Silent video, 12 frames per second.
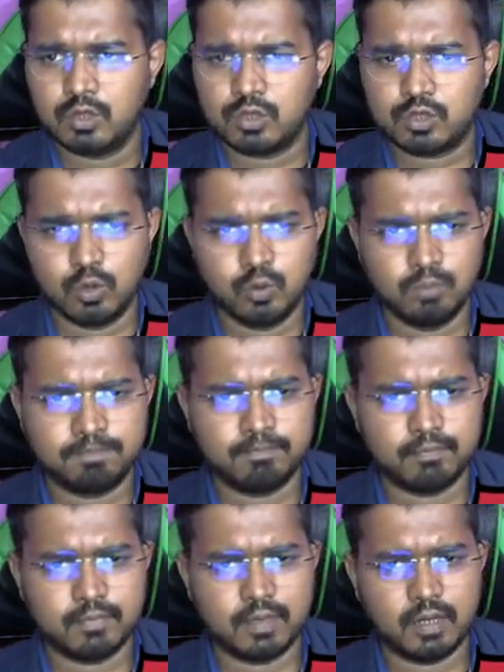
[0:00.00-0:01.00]

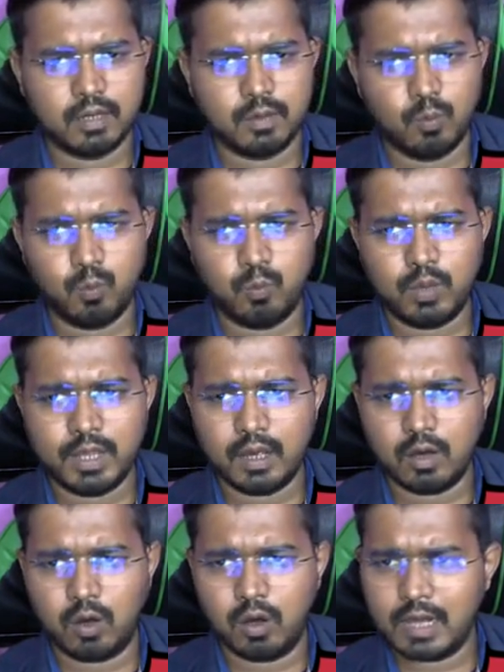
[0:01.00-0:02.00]
So
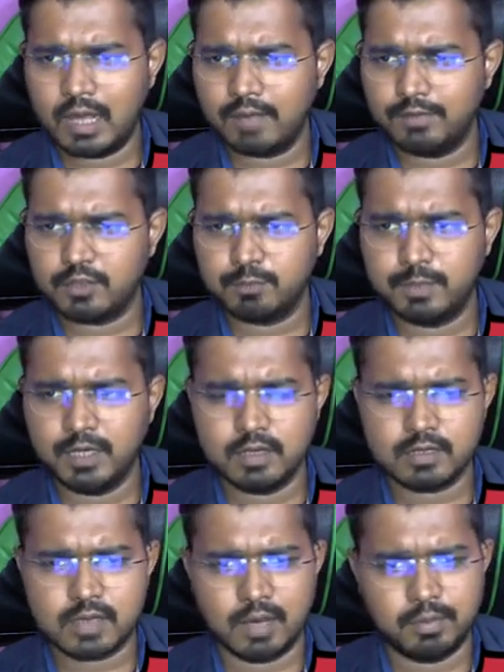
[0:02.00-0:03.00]
we all have
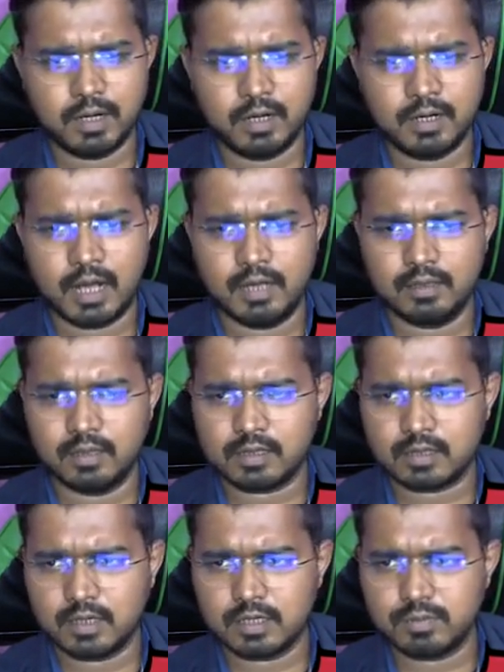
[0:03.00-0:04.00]
experienced upgrade either
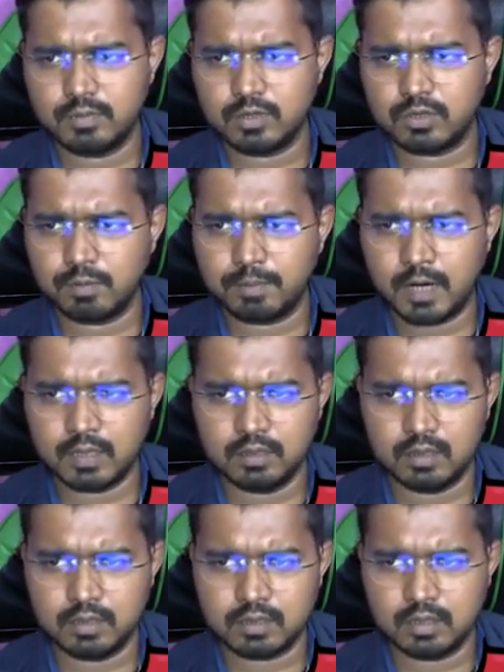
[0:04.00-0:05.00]
as customers or
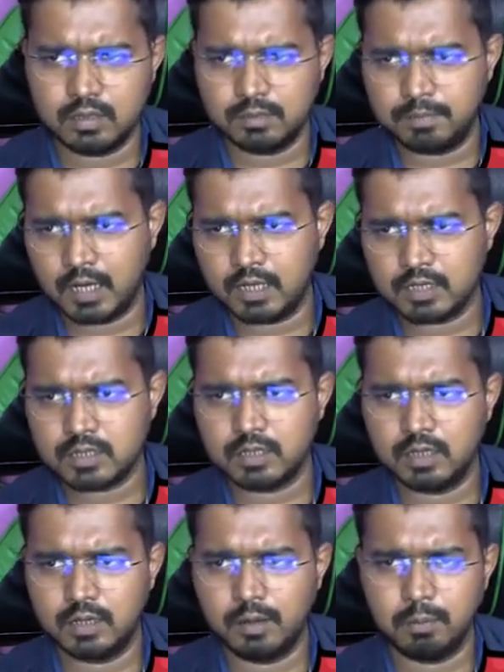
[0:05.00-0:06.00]
partners in past,
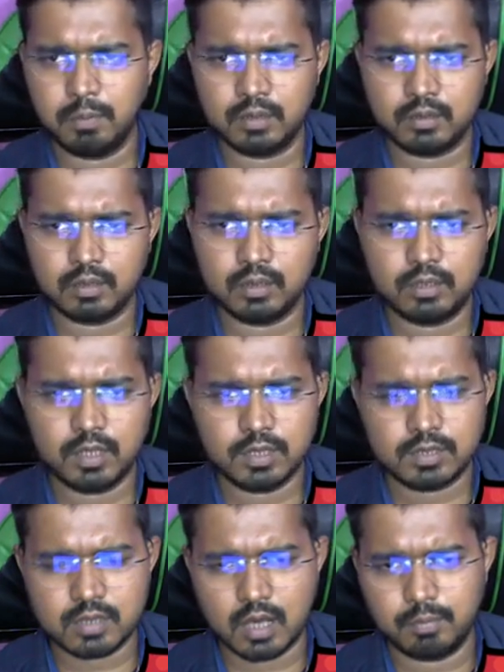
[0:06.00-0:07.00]
but
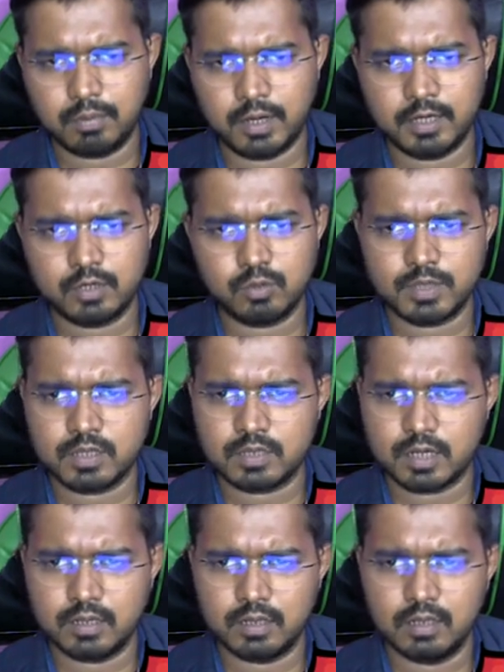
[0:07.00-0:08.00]
this upgrade to Business
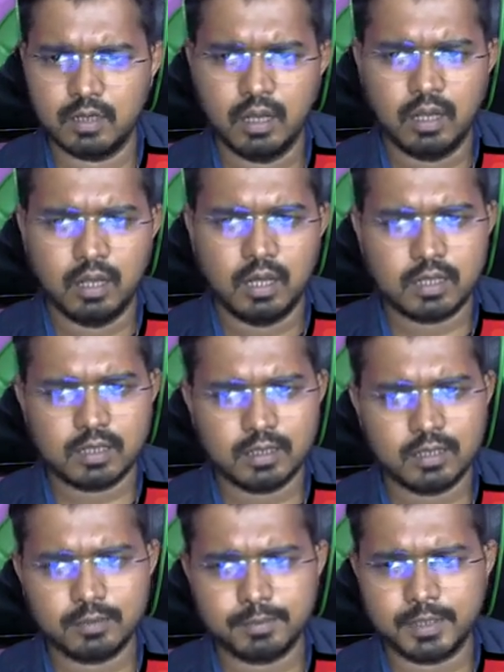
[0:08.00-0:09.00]
Central is a
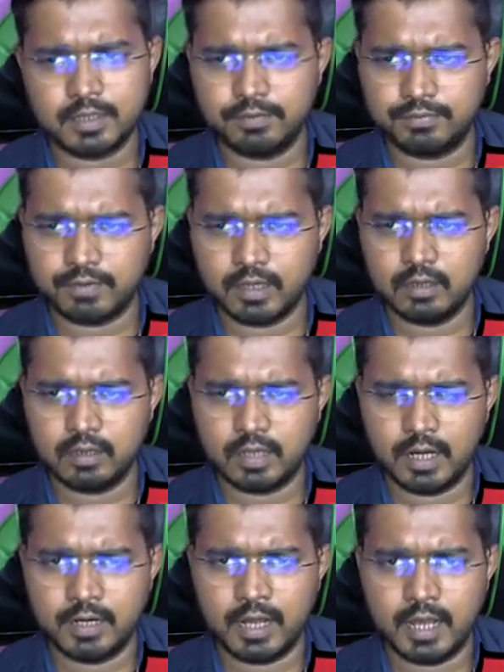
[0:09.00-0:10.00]
little bit different
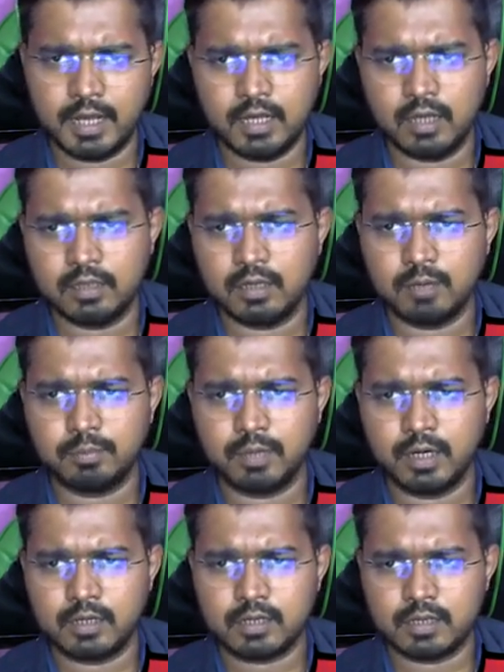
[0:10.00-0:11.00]
than any other
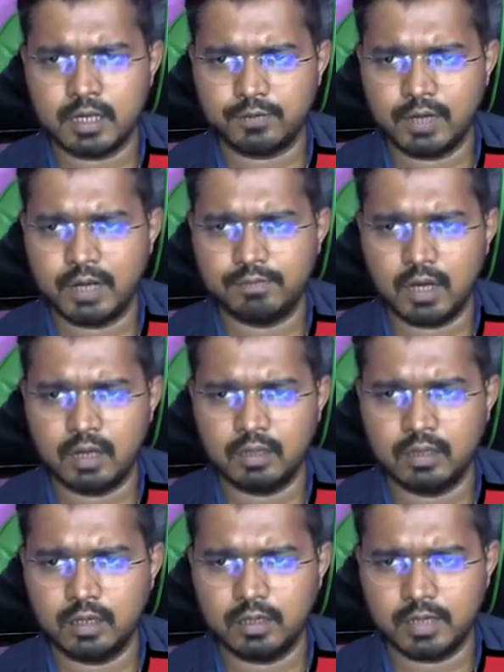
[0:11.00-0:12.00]
upgrades that we have
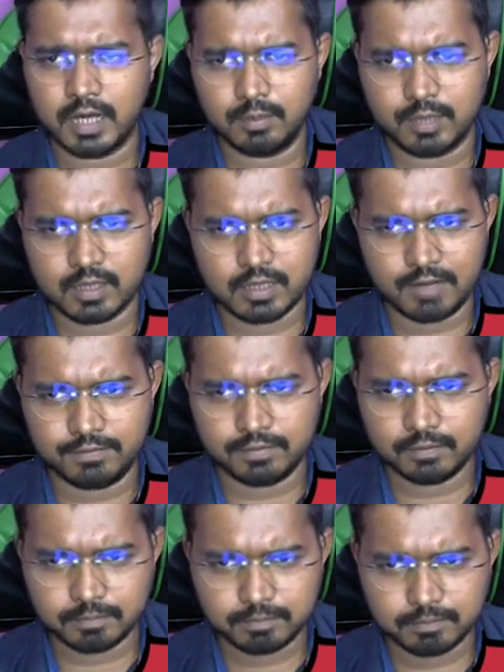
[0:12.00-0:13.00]
done in Dynamics Nav.